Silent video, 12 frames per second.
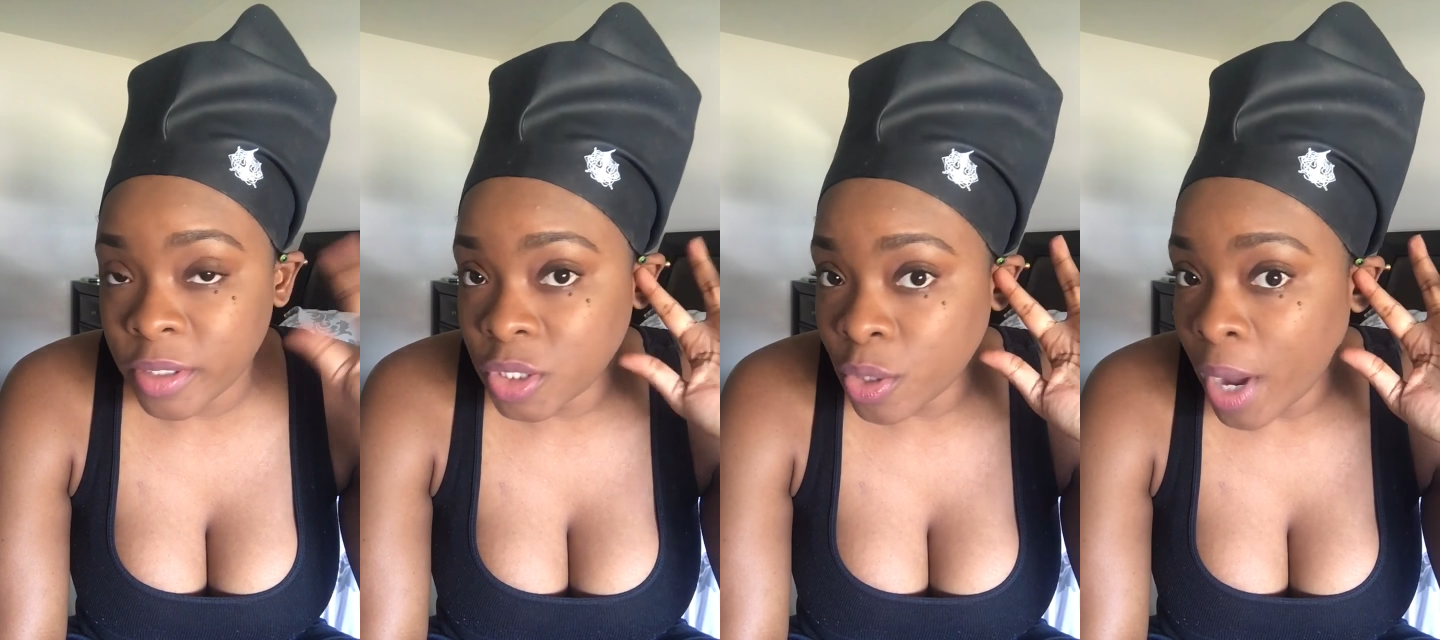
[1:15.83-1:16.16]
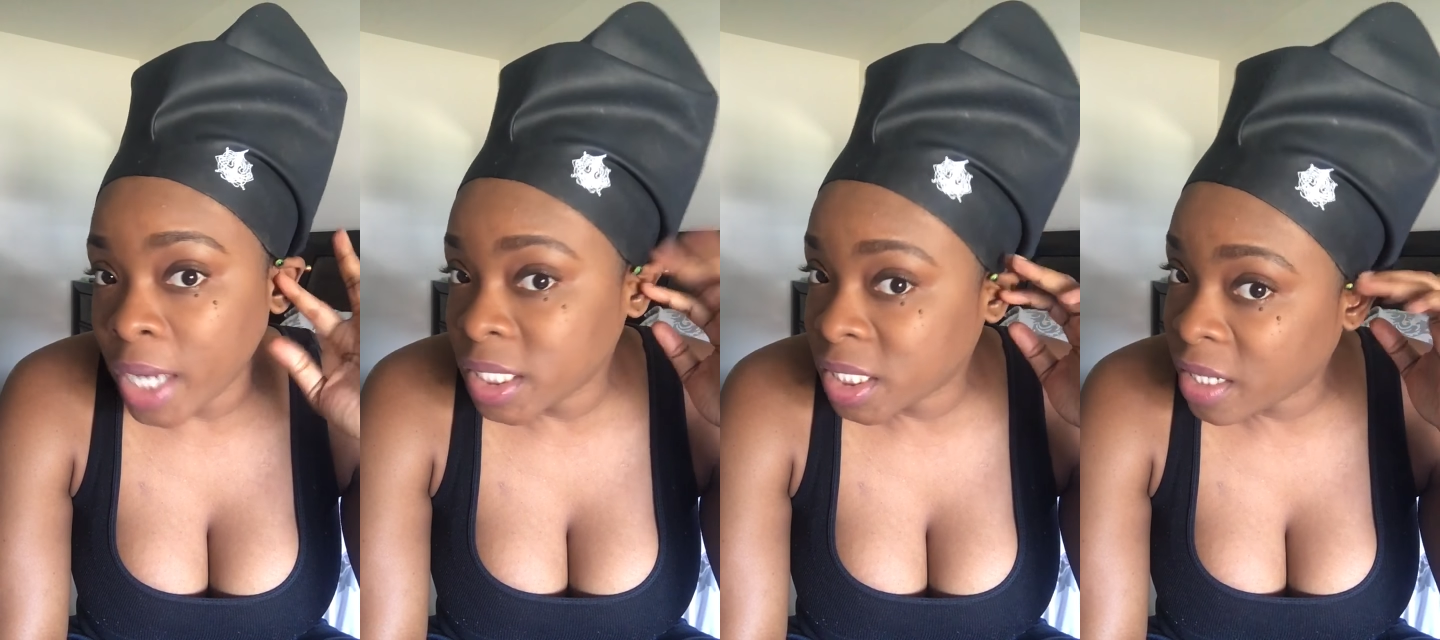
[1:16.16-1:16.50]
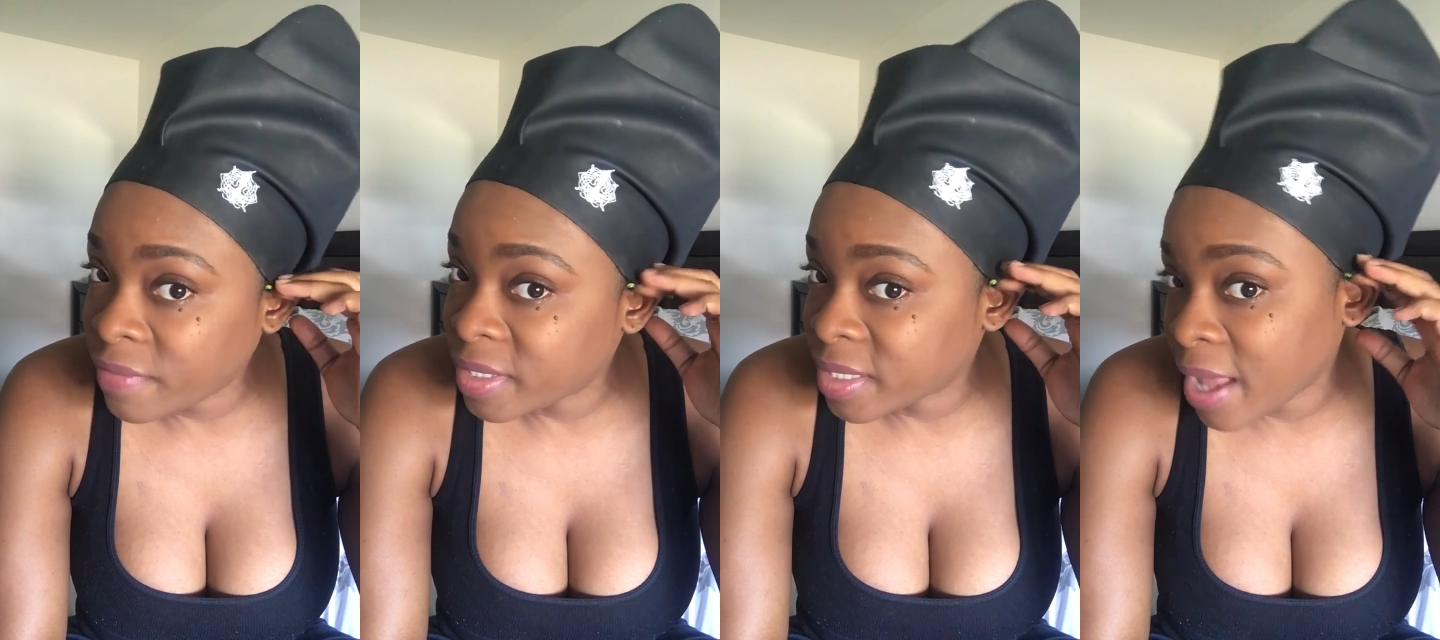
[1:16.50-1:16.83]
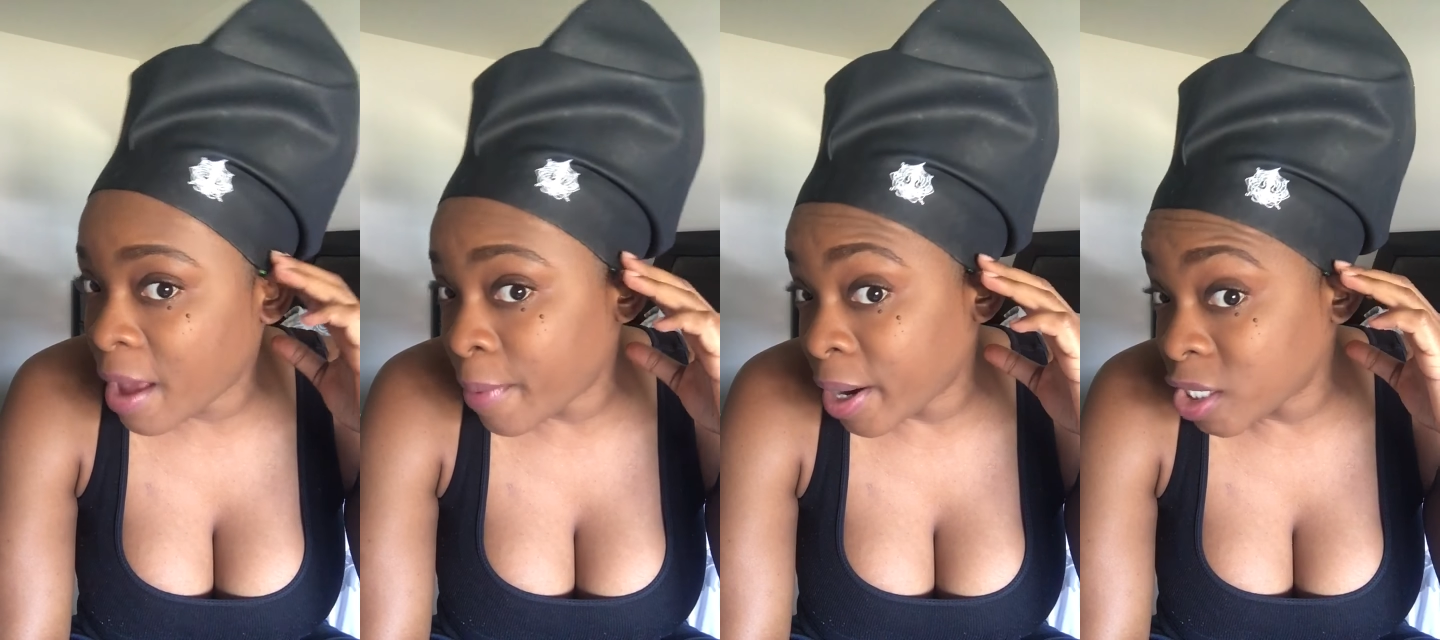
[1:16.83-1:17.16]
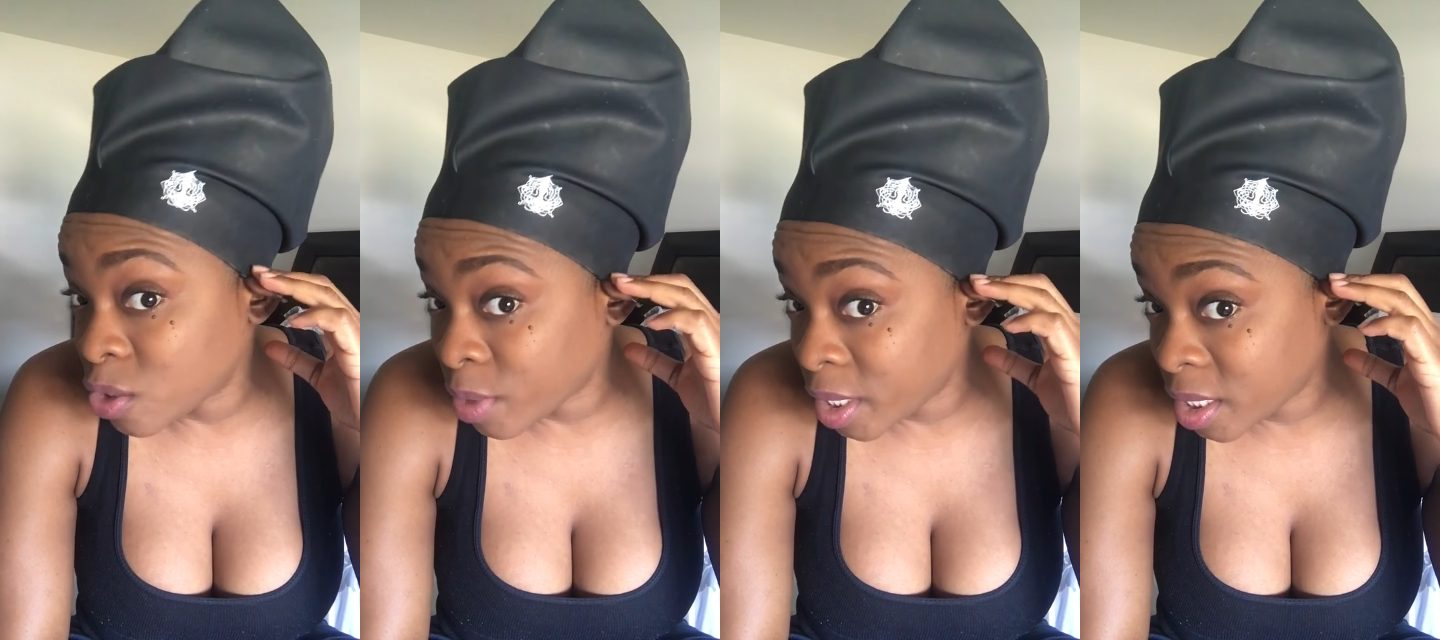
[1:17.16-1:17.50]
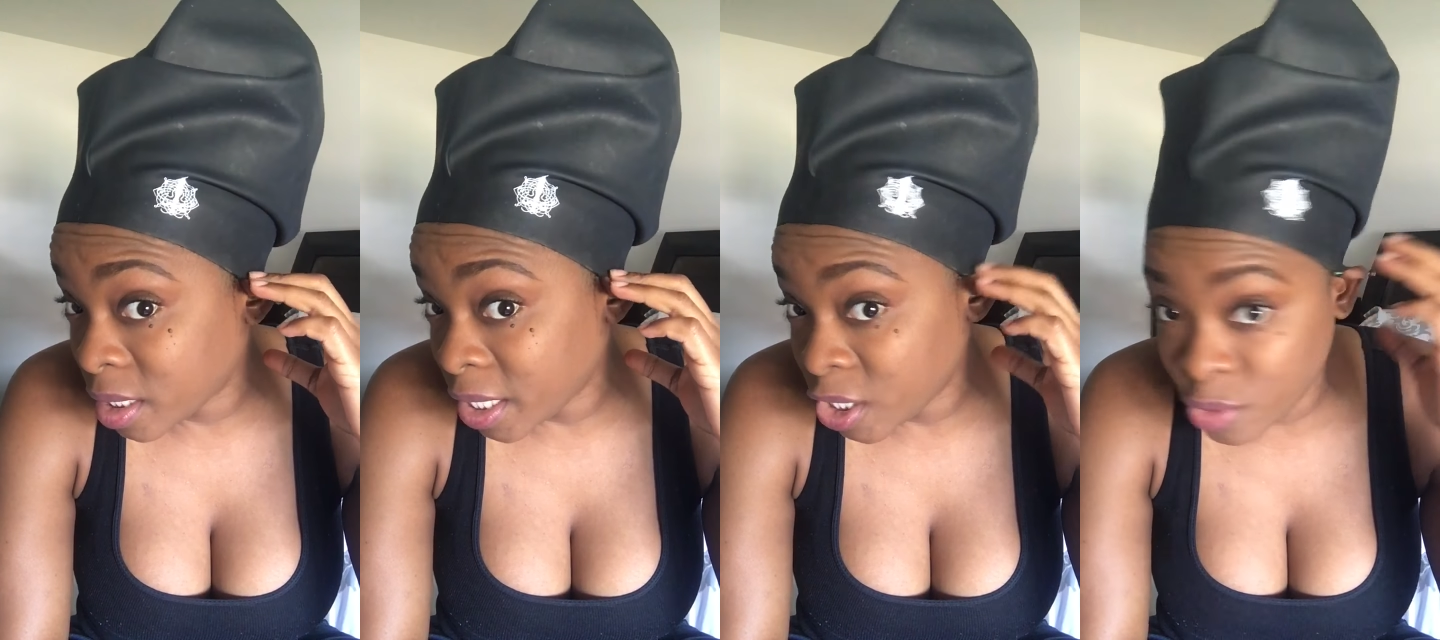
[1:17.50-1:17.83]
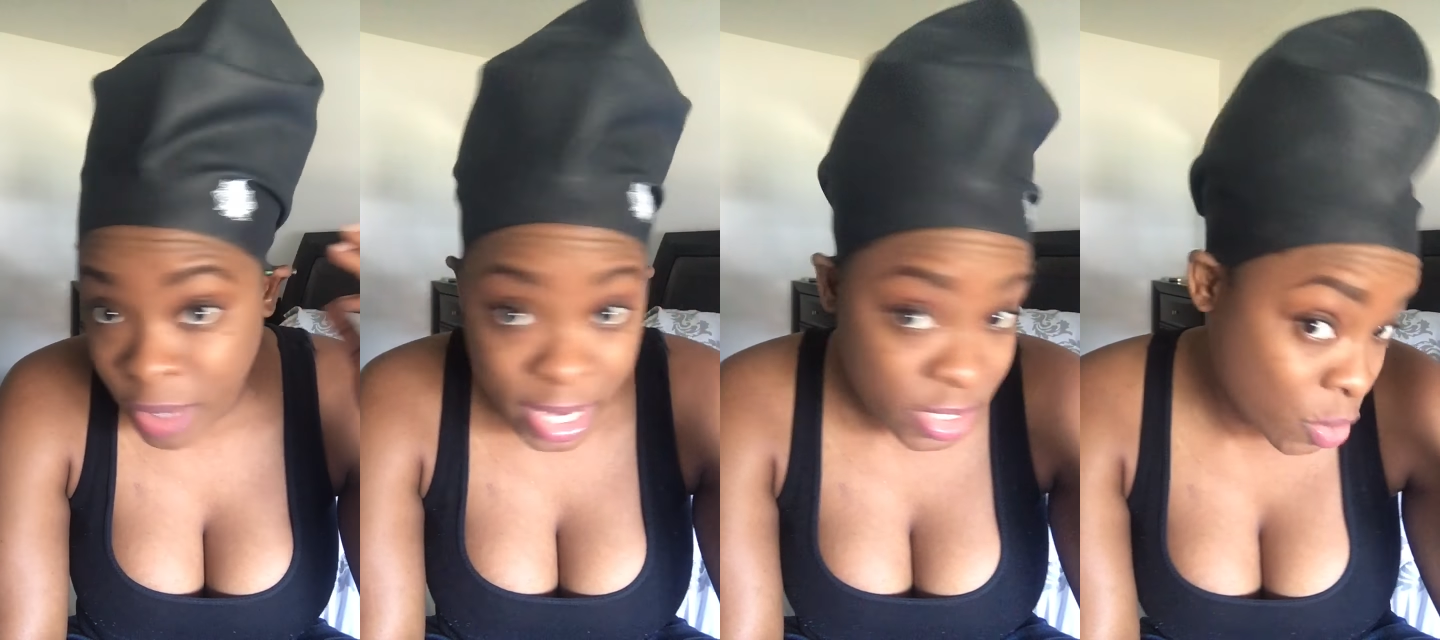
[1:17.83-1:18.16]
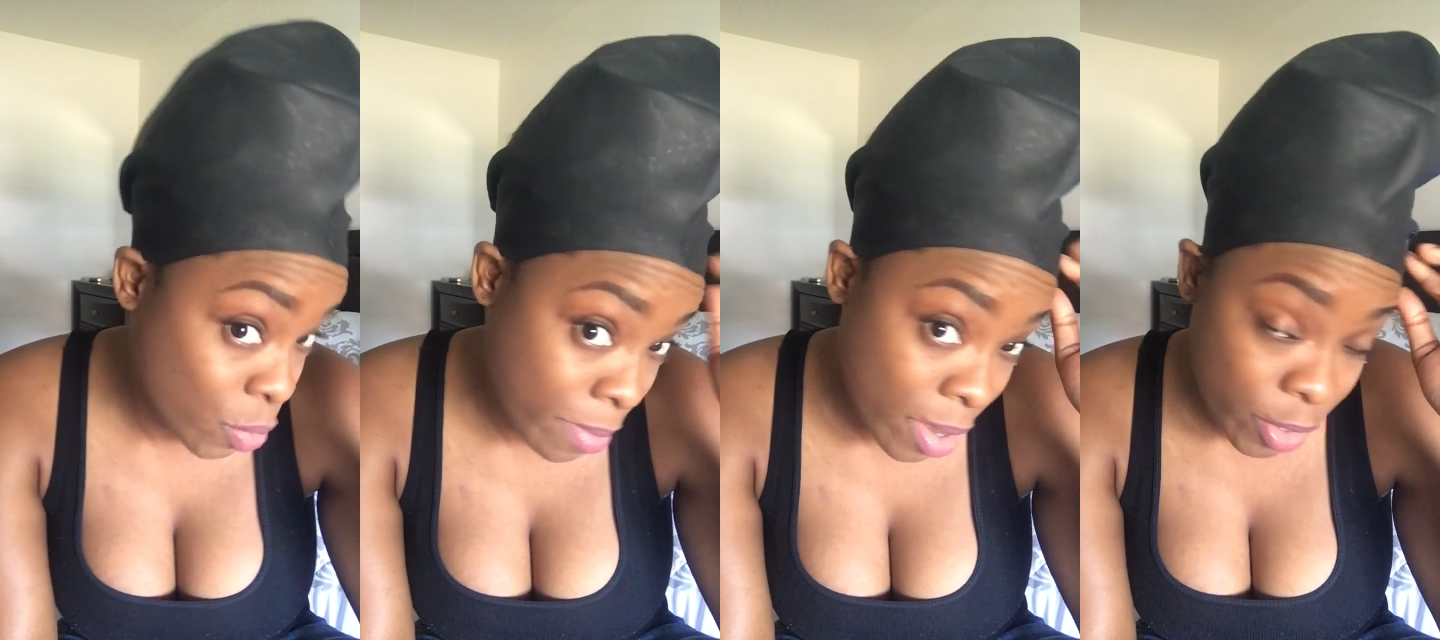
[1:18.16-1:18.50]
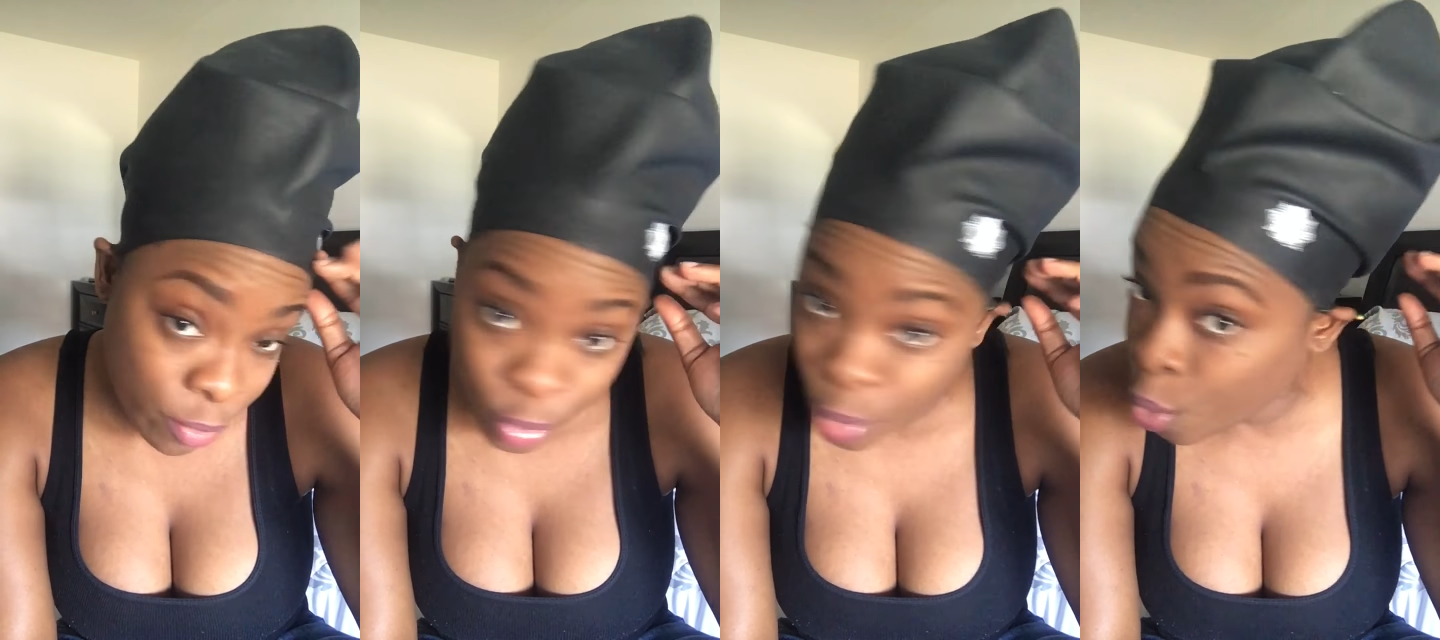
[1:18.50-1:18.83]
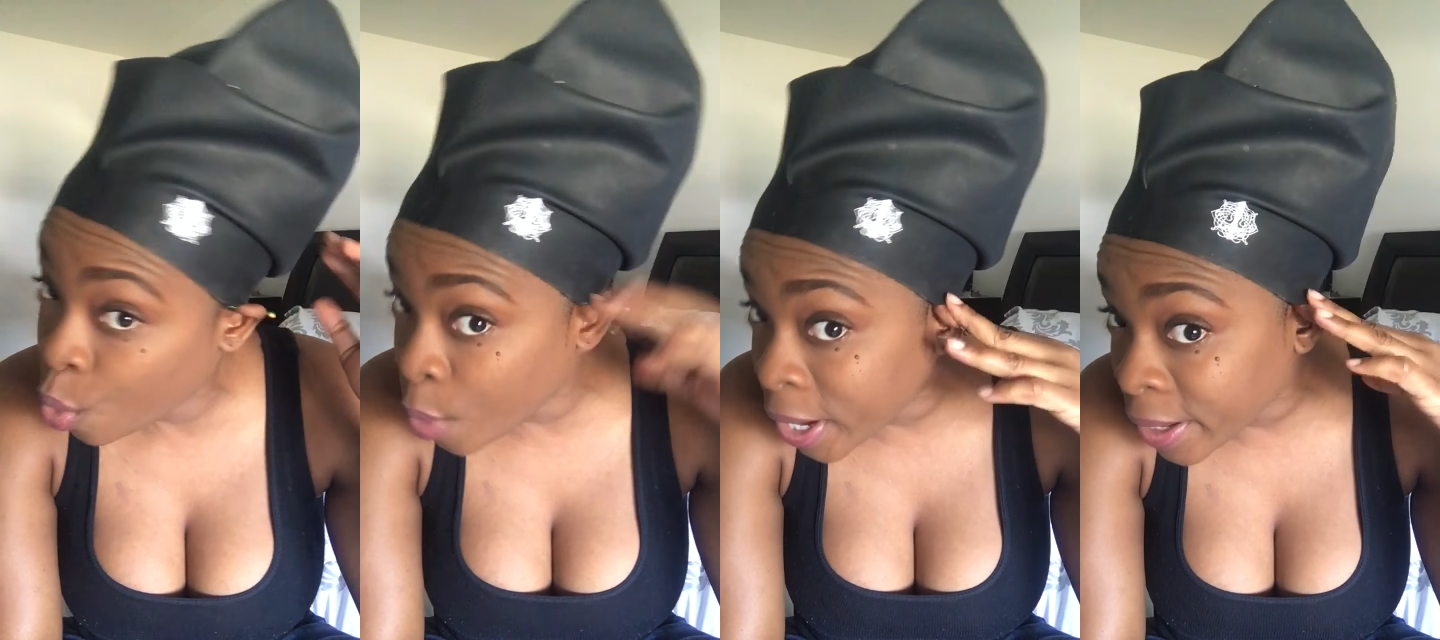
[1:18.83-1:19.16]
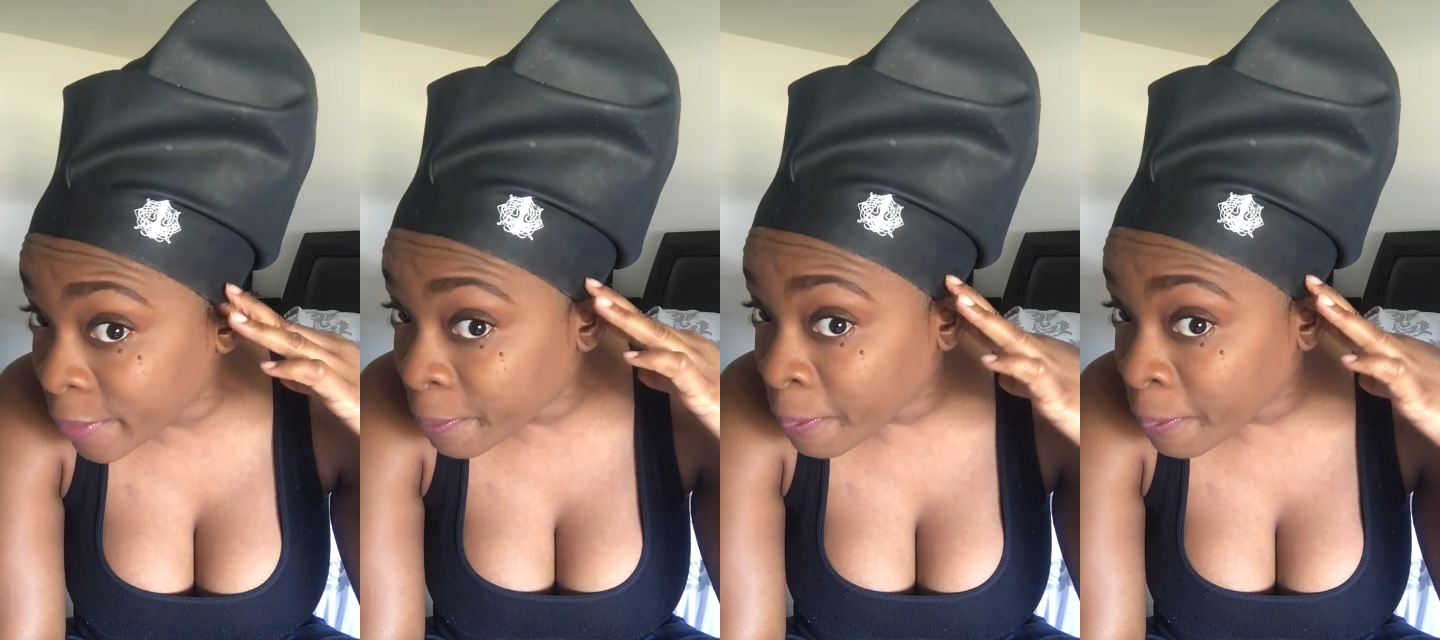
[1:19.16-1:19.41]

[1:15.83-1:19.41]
So I just love this cap and I just wanted to let you guys know about it real quick.